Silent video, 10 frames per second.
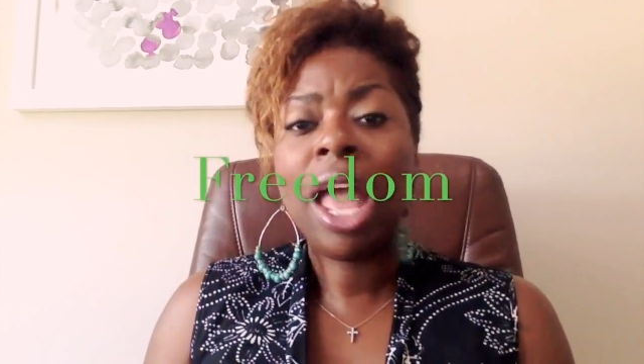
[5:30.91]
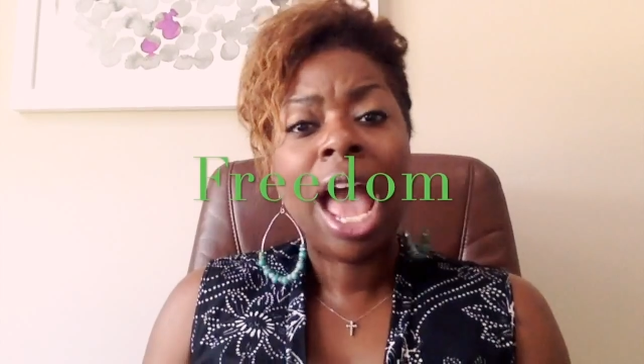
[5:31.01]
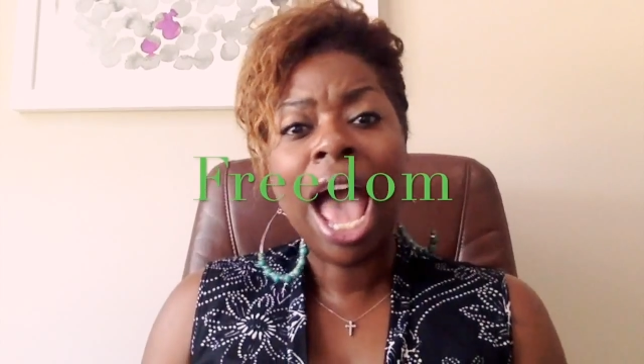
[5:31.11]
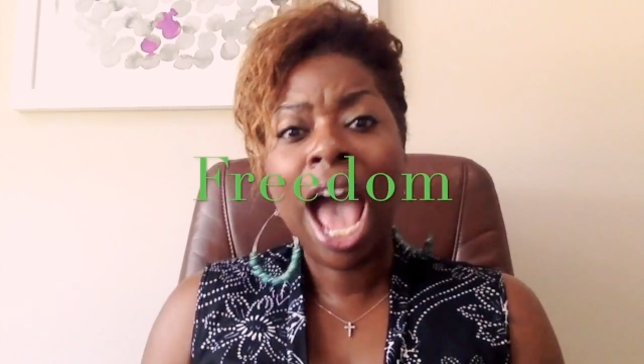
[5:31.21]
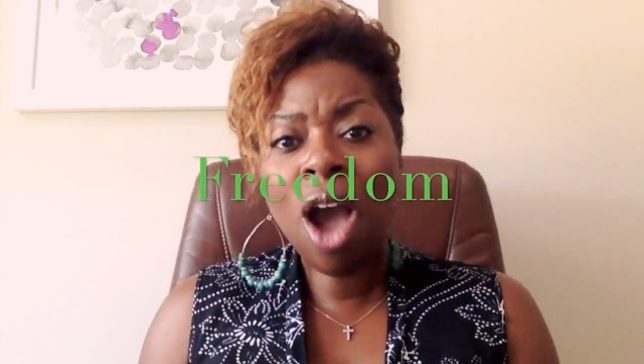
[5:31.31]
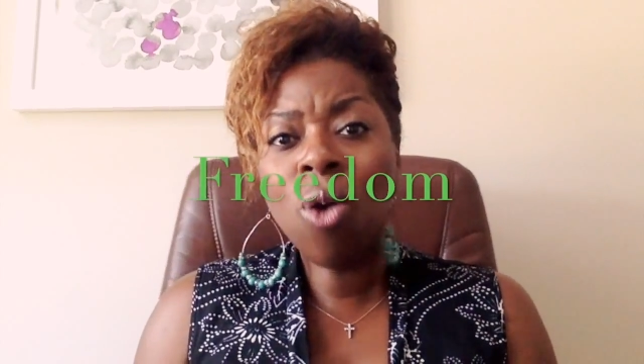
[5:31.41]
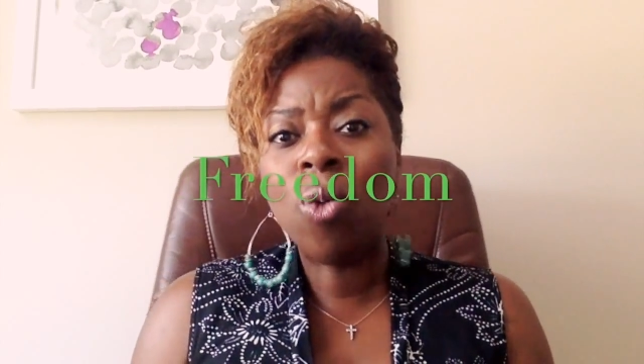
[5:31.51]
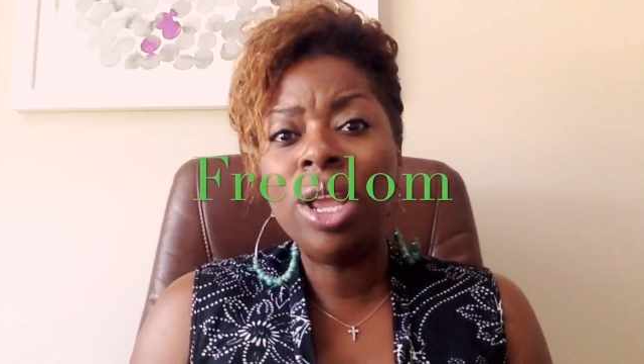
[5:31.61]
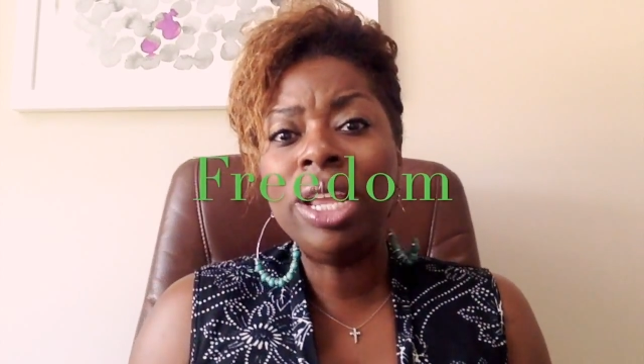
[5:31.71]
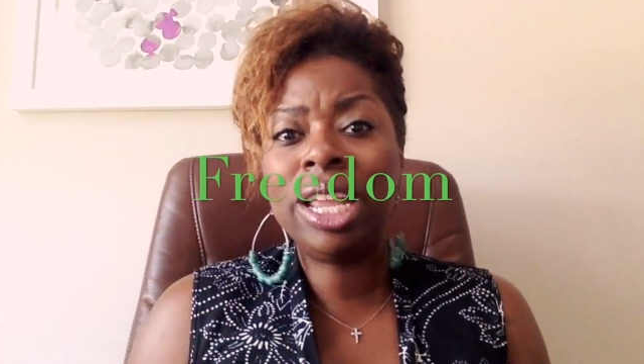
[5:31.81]
how
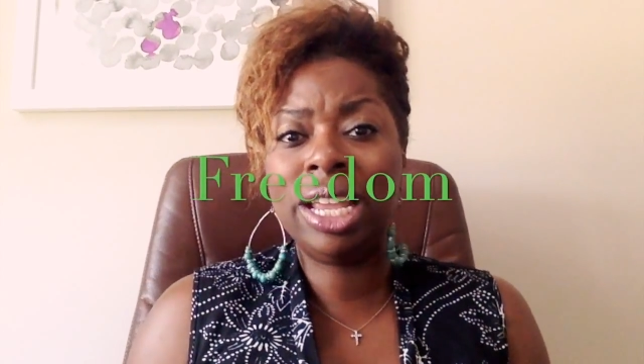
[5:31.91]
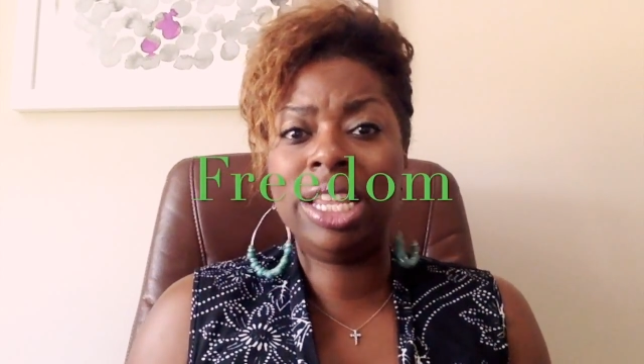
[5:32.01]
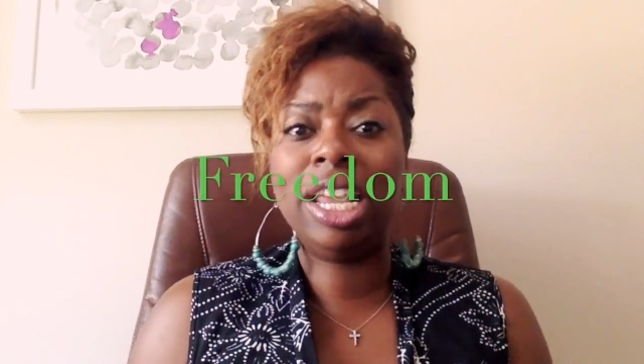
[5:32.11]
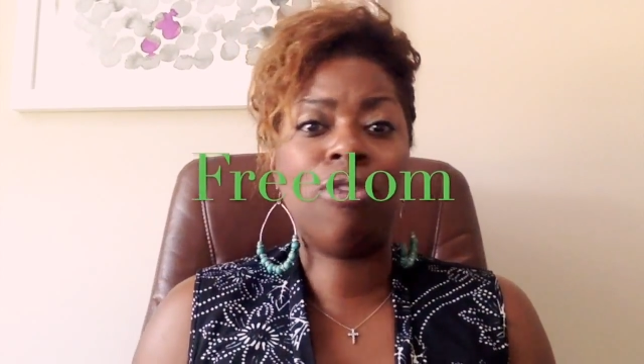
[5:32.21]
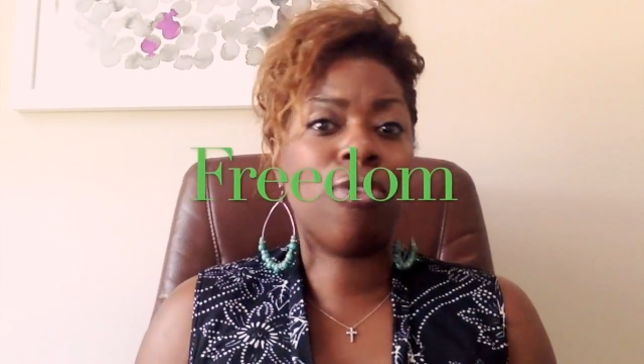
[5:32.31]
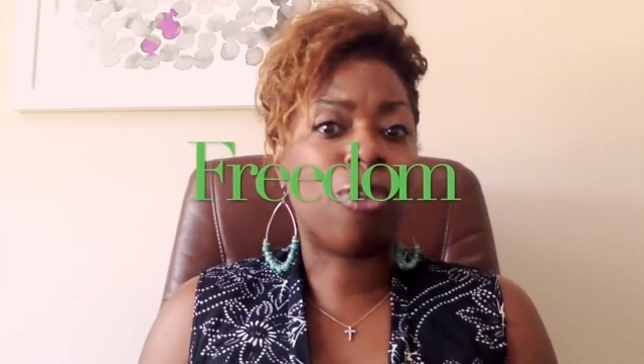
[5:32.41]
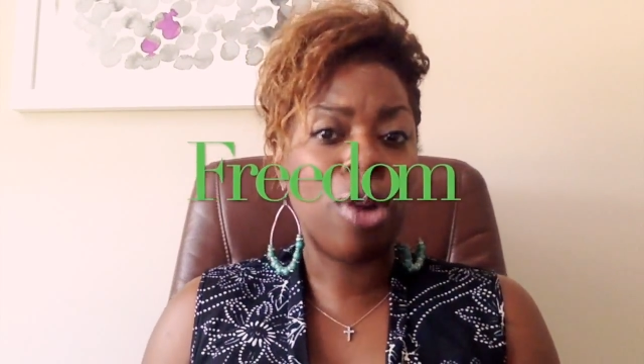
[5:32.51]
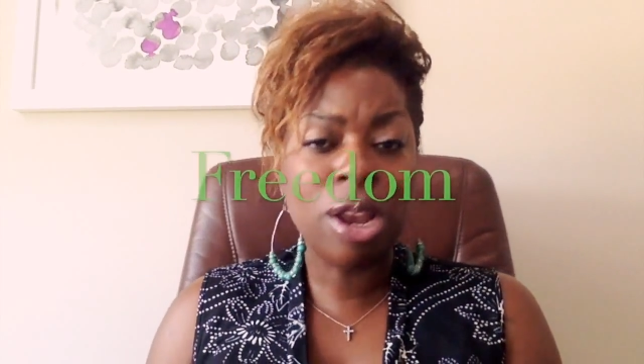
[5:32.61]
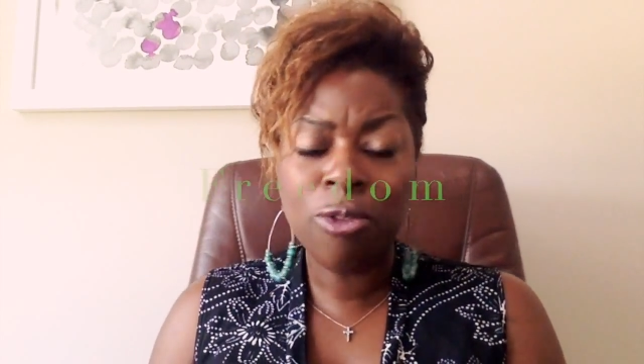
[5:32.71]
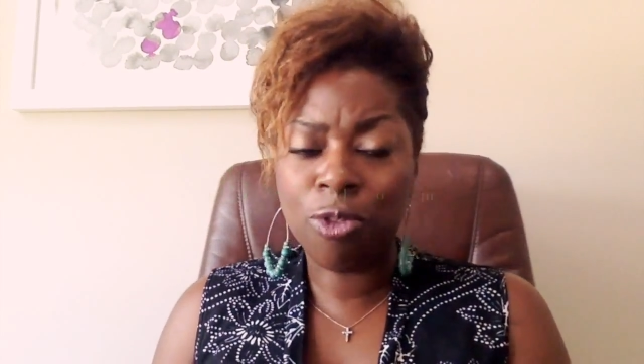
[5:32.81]
we can get
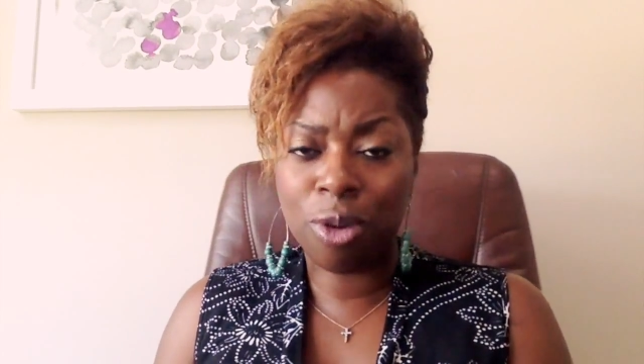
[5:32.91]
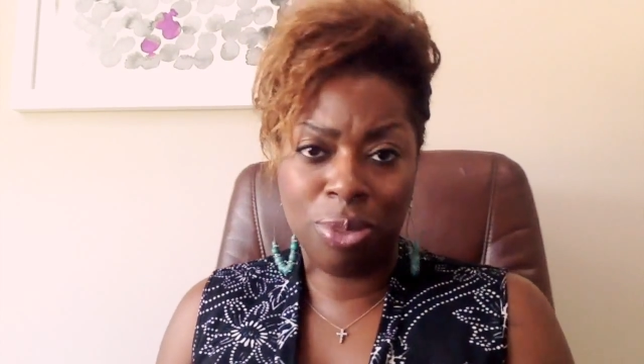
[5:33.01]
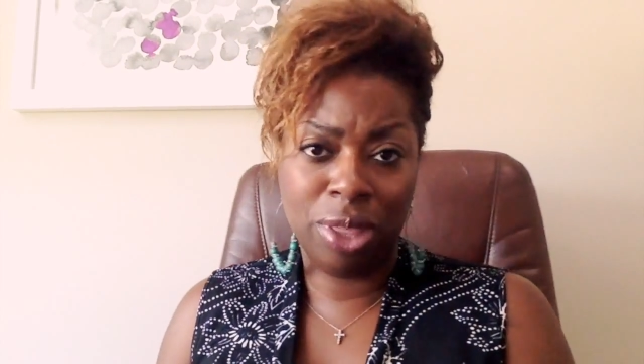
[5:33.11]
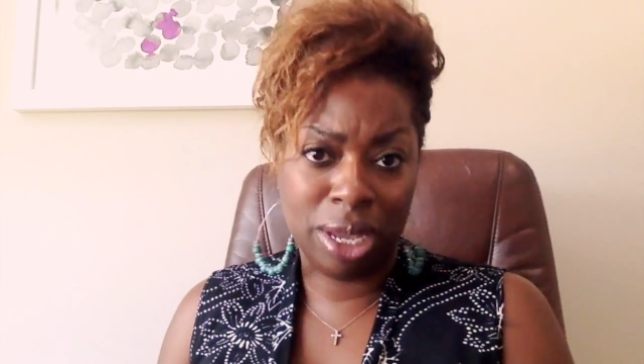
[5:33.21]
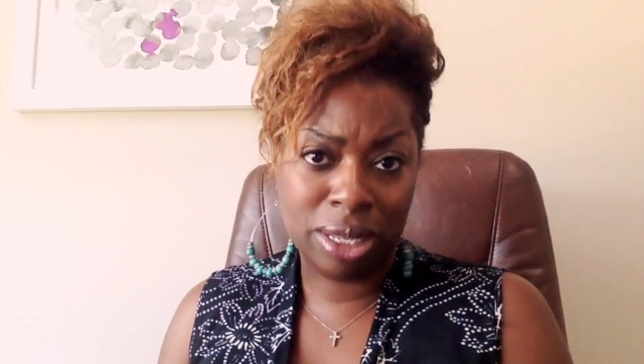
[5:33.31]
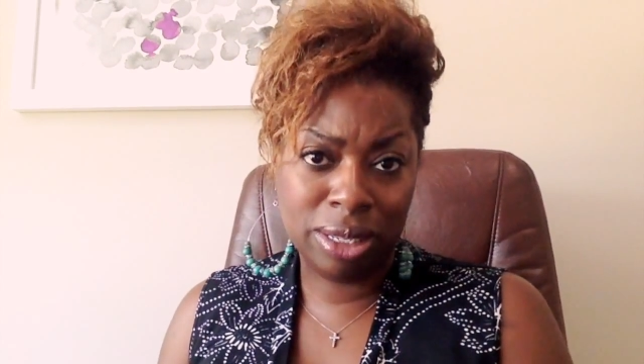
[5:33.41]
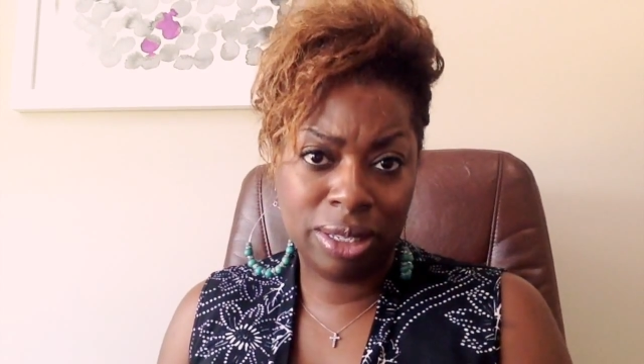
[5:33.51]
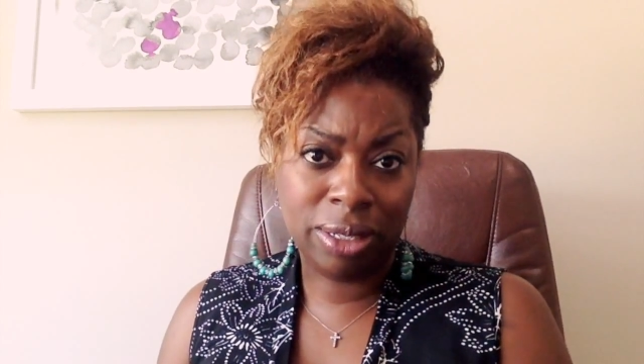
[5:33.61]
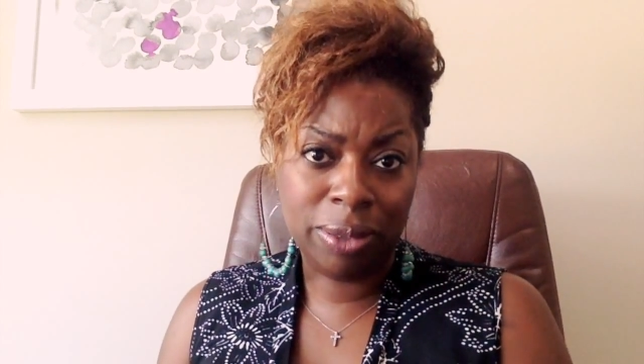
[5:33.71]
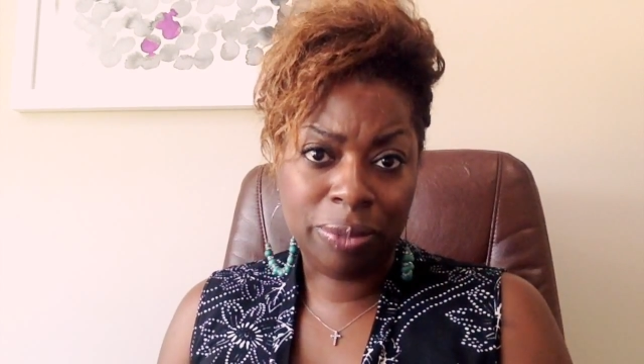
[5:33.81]
free from this.